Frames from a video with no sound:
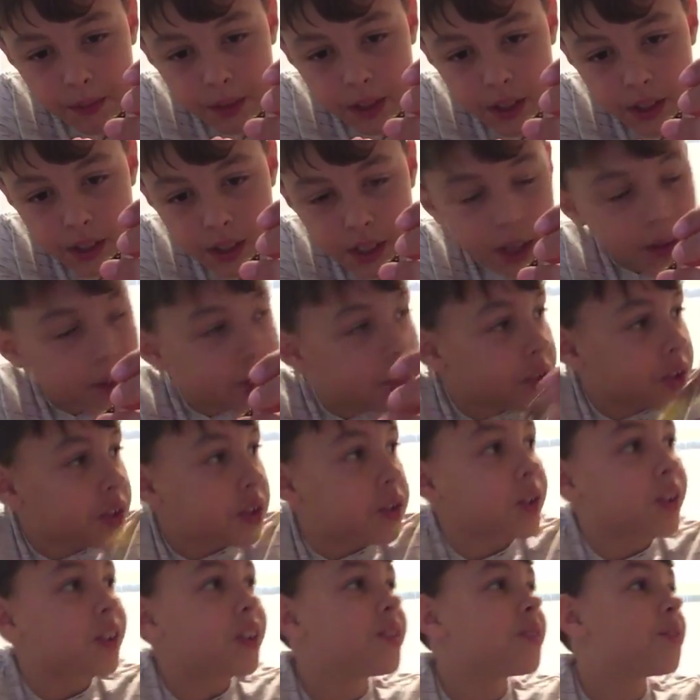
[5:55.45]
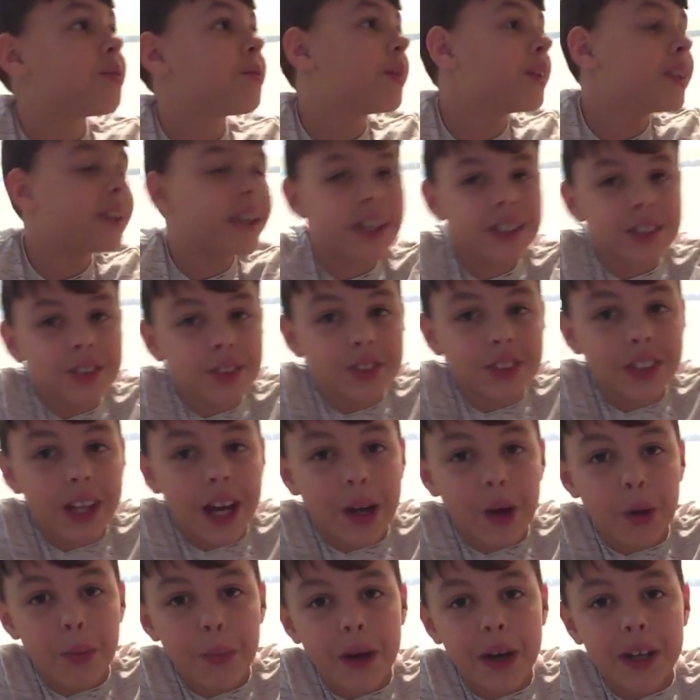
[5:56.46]
because I was just looking through my dad's old
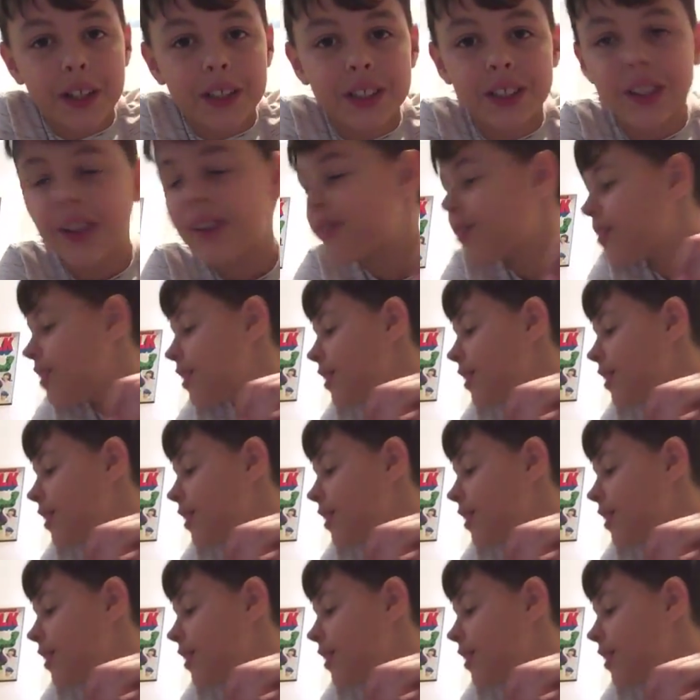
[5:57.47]
tackle box stuff.